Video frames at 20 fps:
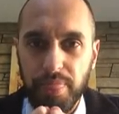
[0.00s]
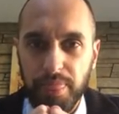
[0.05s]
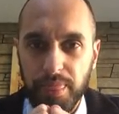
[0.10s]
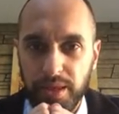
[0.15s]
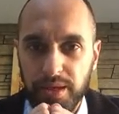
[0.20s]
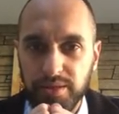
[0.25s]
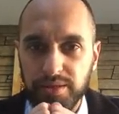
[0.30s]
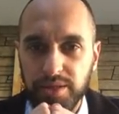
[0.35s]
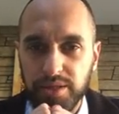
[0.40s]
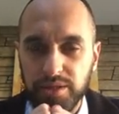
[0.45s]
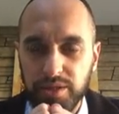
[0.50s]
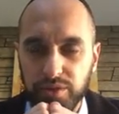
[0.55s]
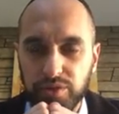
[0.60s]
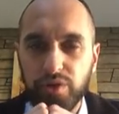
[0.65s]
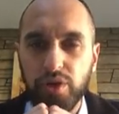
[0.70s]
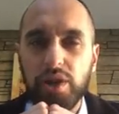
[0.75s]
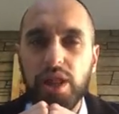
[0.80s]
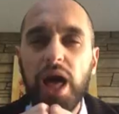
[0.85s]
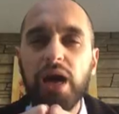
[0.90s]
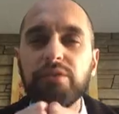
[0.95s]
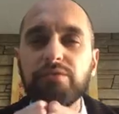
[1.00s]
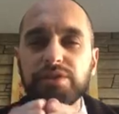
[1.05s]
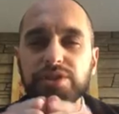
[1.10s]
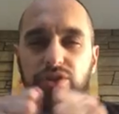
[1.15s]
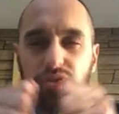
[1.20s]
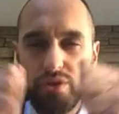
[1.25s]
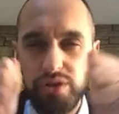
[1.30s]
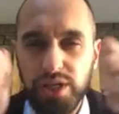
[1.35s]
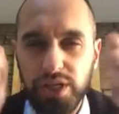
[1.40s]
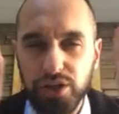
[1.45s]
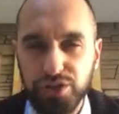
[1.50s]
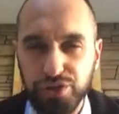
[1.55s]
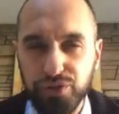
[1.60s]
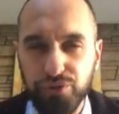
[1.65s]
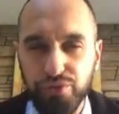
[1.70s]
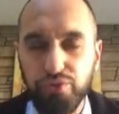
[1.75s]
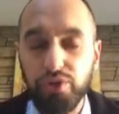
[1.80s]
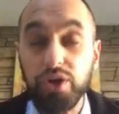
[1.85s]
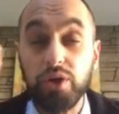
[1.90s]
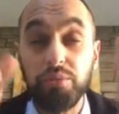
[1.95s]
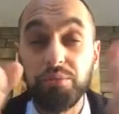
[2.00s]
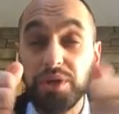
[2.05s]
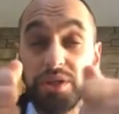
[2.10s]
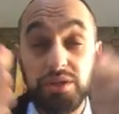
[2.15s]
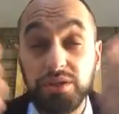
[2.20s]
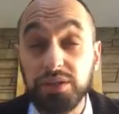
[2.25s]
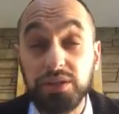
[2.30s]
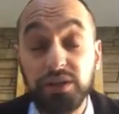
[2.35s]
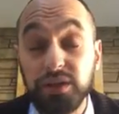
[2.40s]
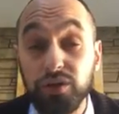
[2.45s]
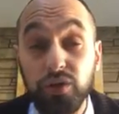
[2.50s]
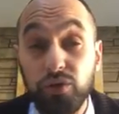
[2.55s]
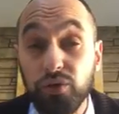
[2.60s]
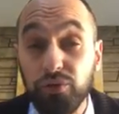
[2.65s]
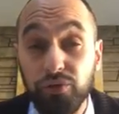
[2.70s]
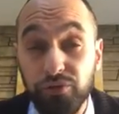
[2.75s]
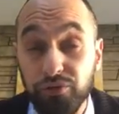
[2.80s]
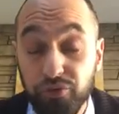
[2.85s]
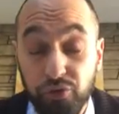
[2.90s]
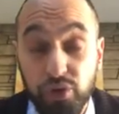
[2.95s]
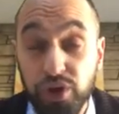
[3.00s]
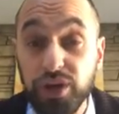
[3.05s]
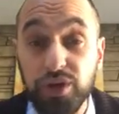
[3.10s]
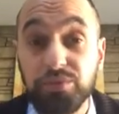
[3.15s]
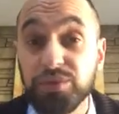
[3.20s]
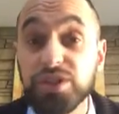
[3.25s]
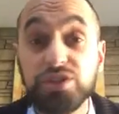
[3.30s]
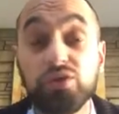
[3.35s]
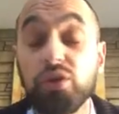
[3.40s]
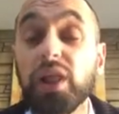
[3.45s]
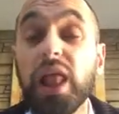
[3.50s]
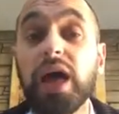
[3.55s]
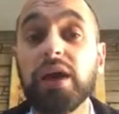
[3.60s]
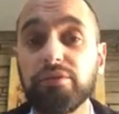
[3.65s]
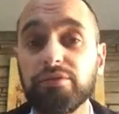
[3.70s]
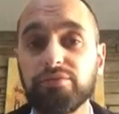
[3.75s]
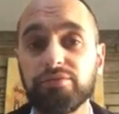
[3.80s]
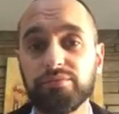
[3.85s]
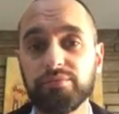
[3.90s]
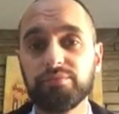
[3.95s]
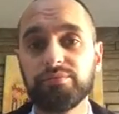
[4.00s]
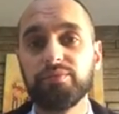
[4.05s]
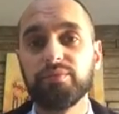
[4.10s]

Okay, the life is going to lead us to freedom, because if there's no freedom, there's no life.